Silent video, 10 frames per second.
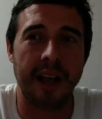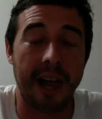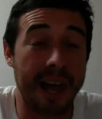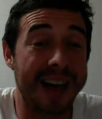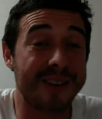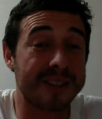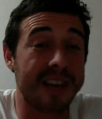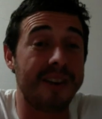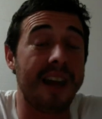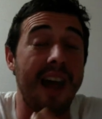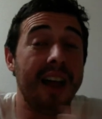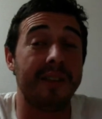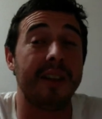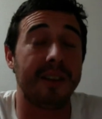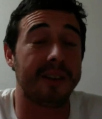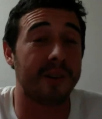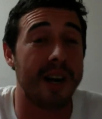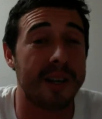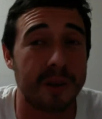Oh, there's even a hell of a great